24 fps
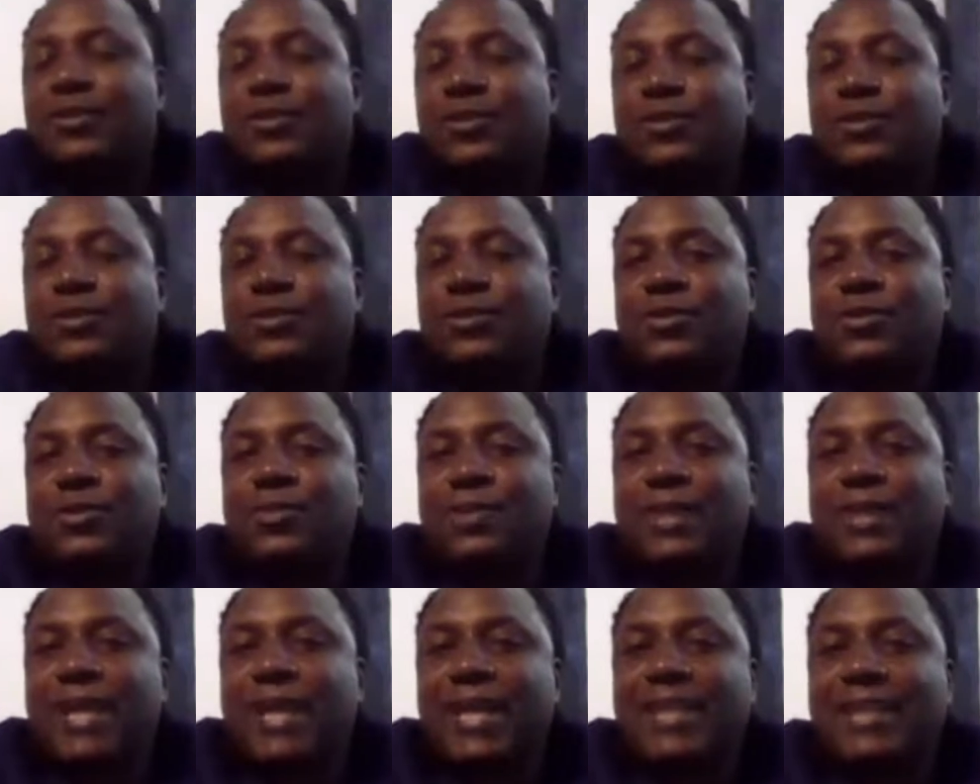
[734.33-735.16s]
And so
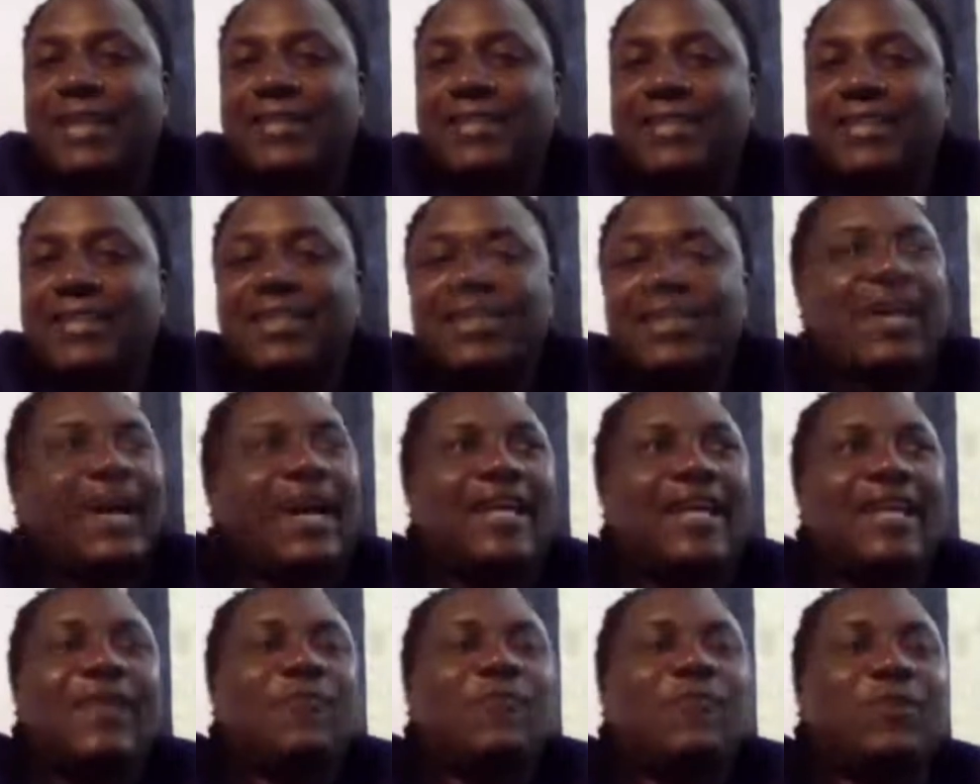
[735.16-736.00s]
some guys,
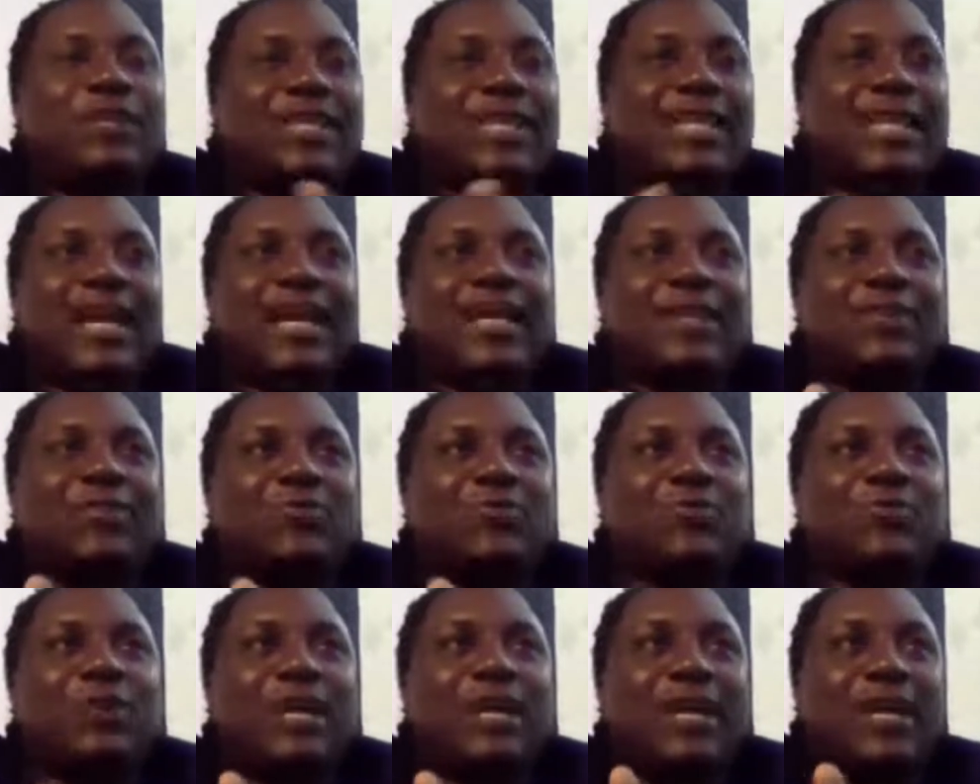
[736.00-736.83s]
and even the
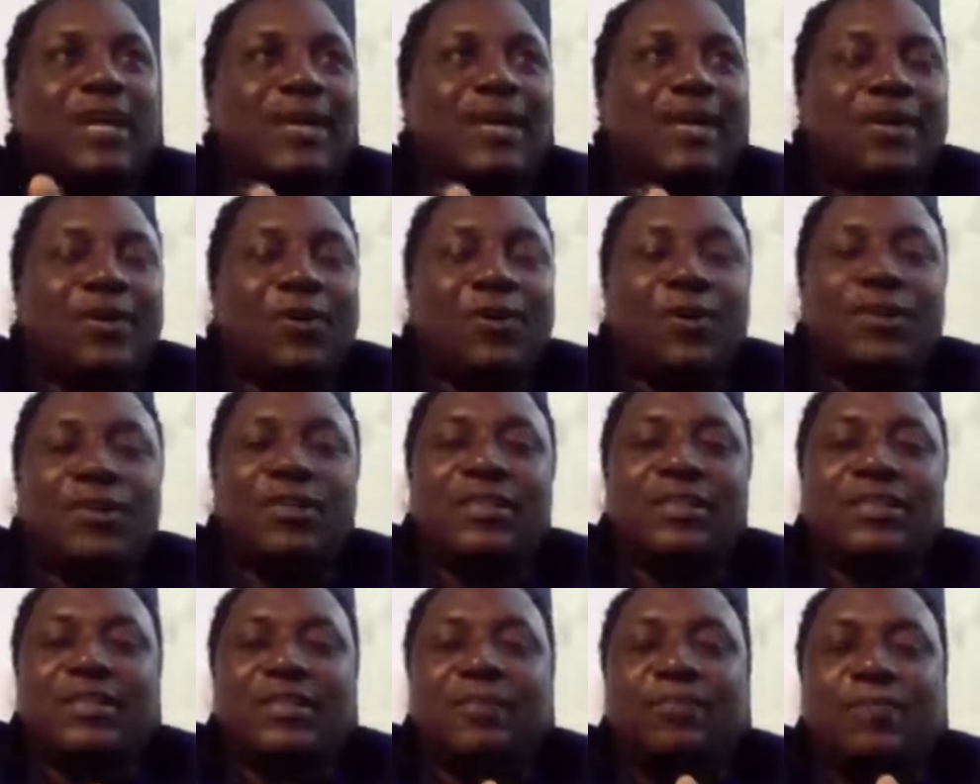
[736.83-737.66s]
guys who are
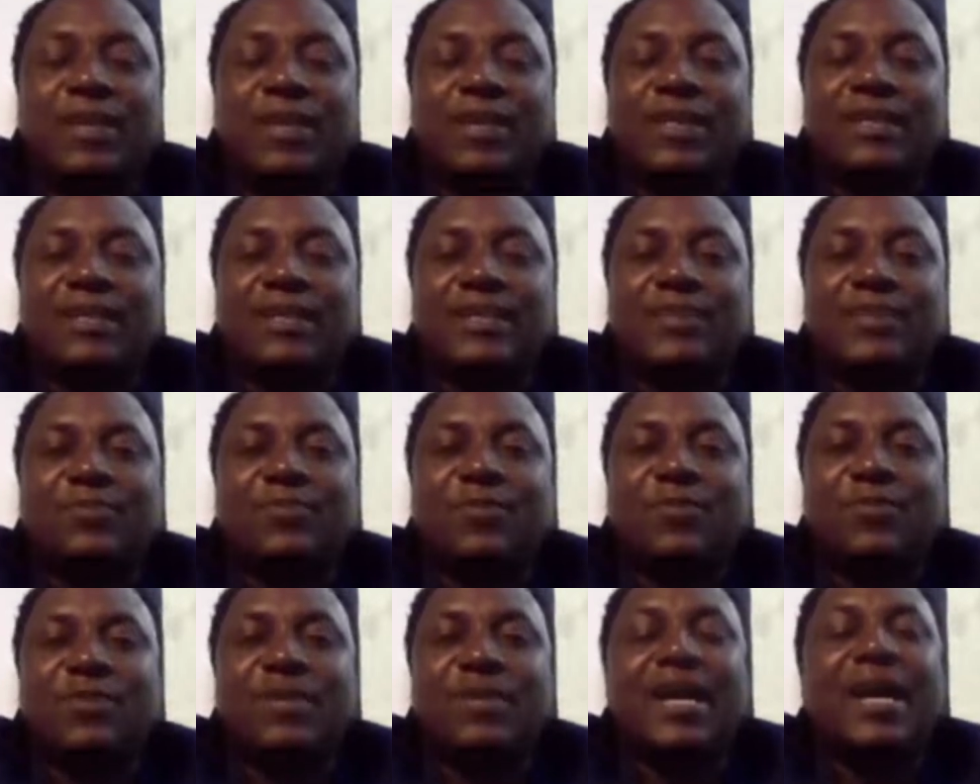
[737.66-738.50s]
on the street peddling
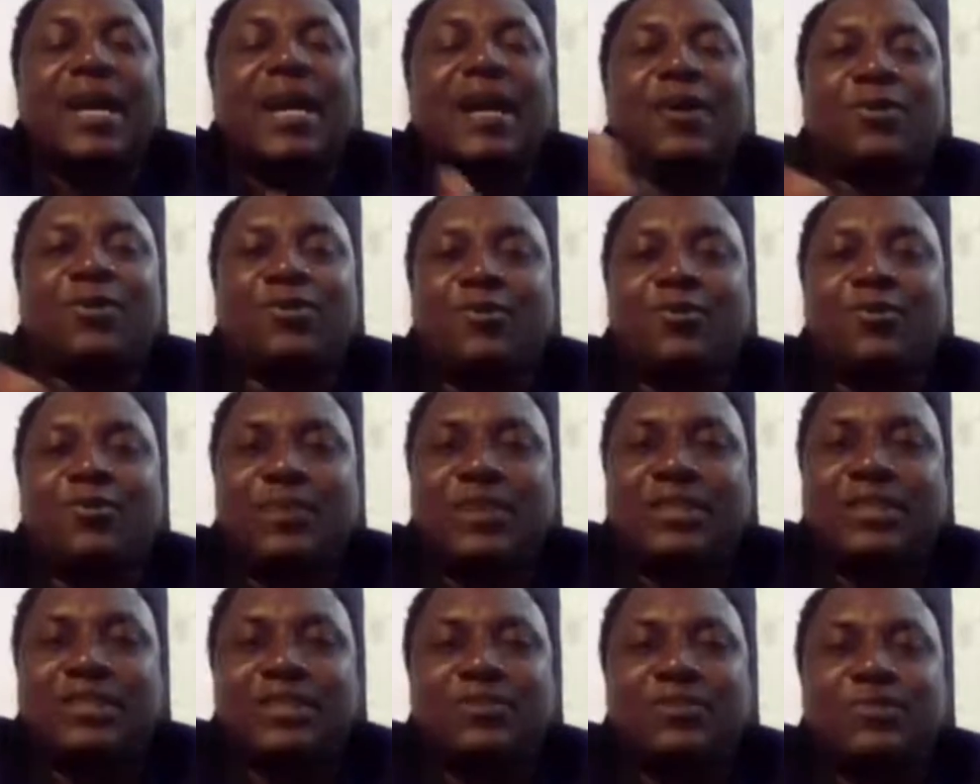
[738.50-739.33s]
this movie, are
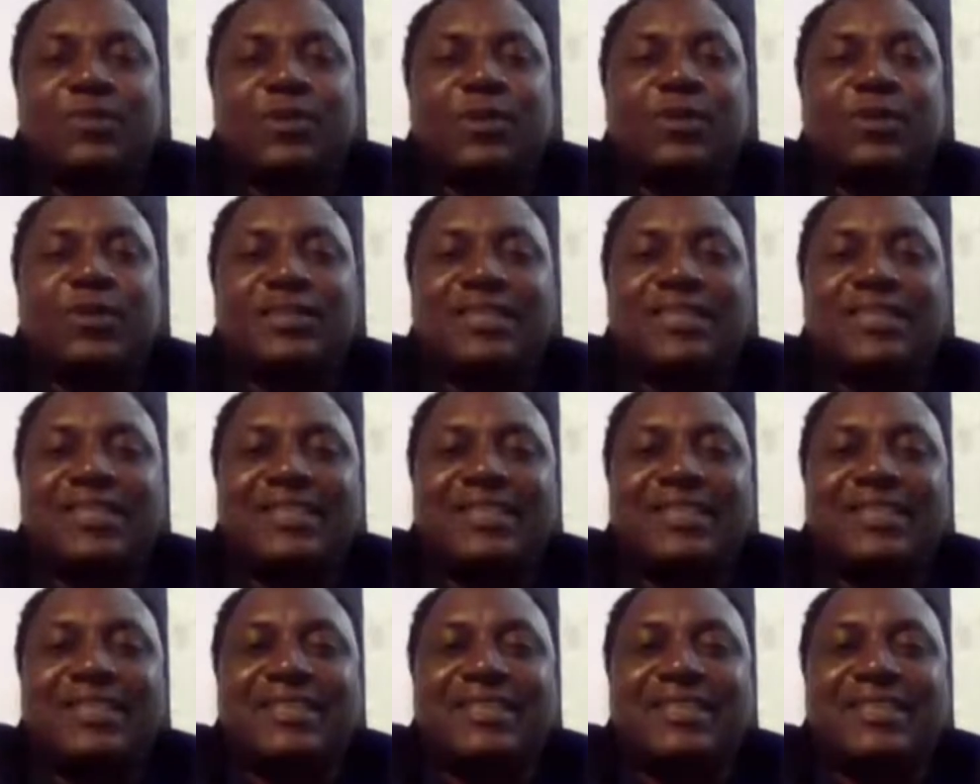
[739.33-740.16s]
also victims because
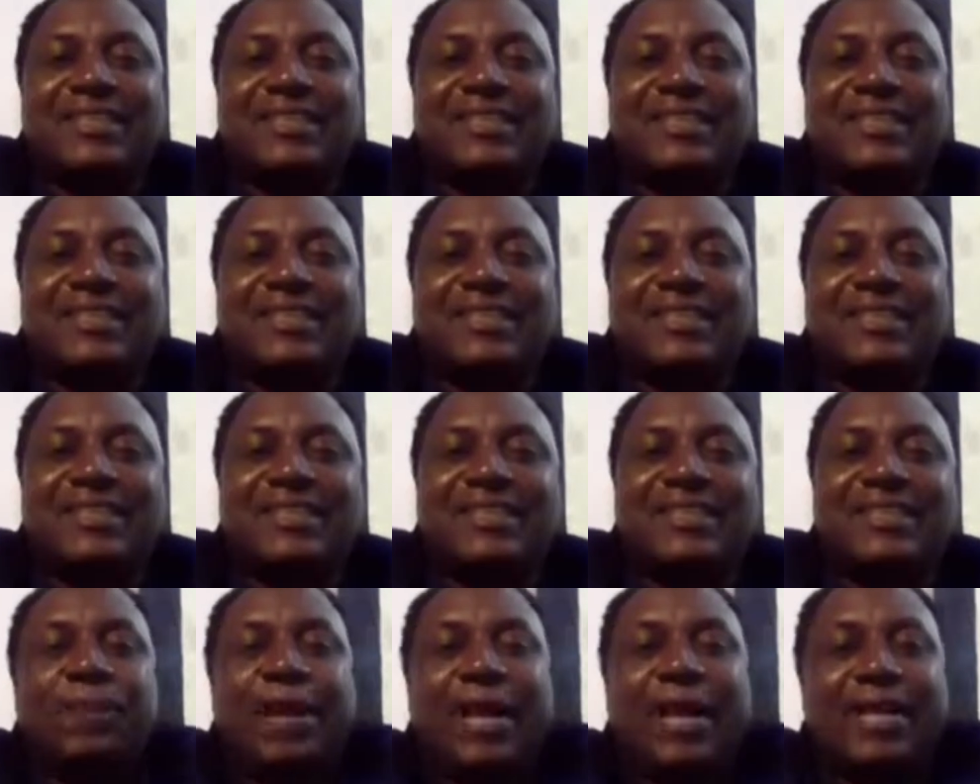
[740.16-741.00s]
they,
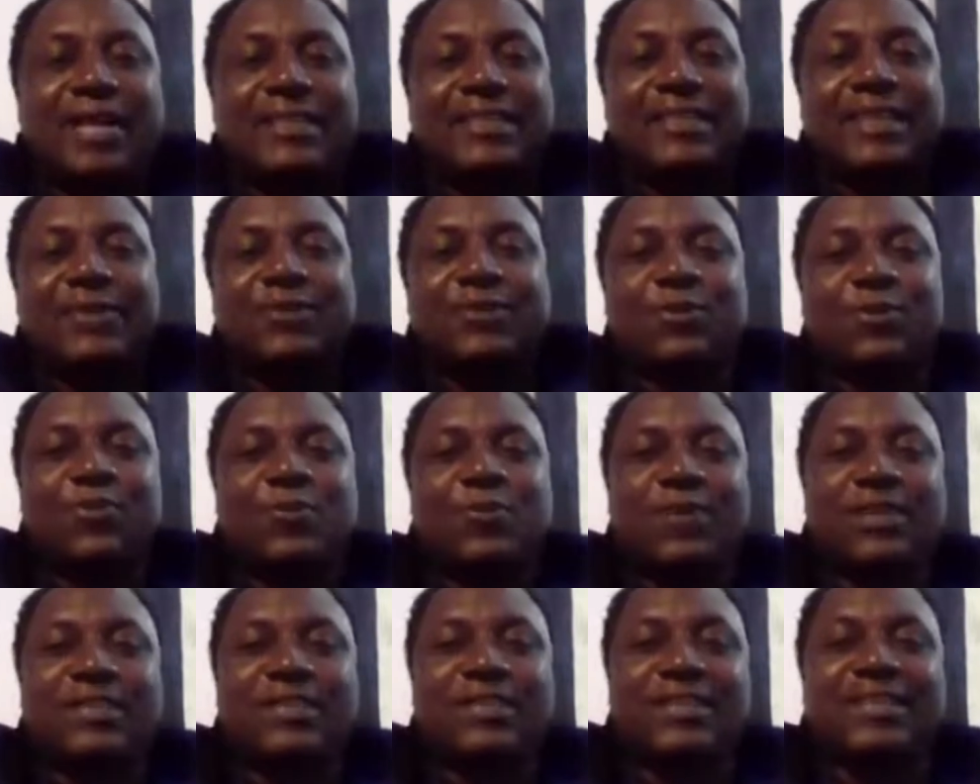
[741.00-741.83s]
the big pirates are
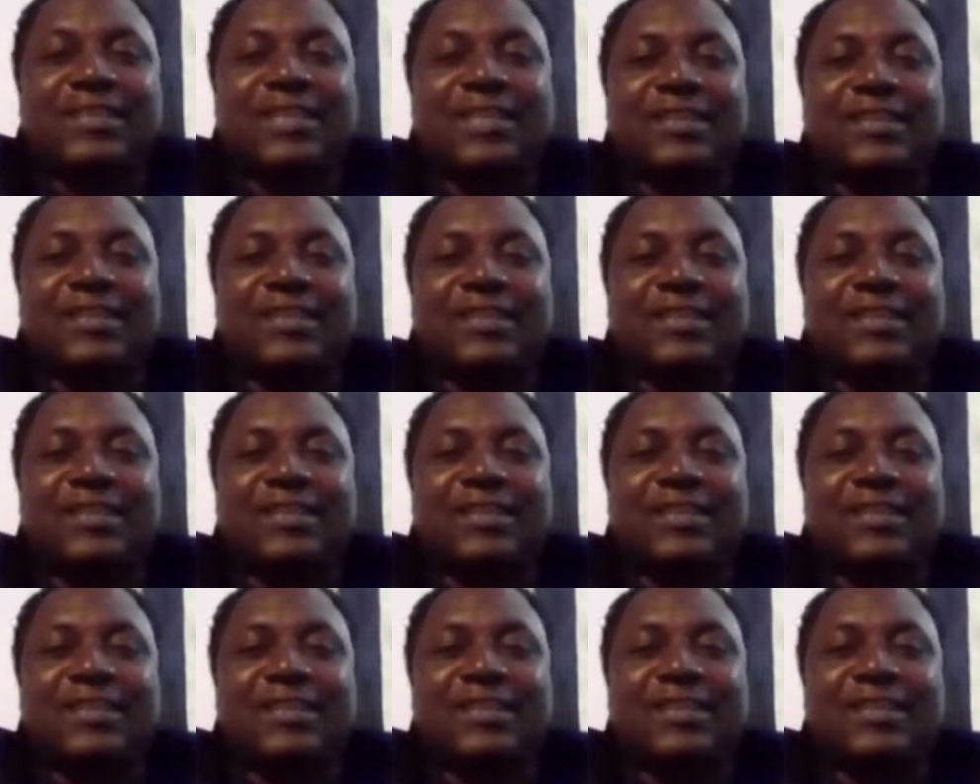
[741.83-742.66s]
somewhere seated,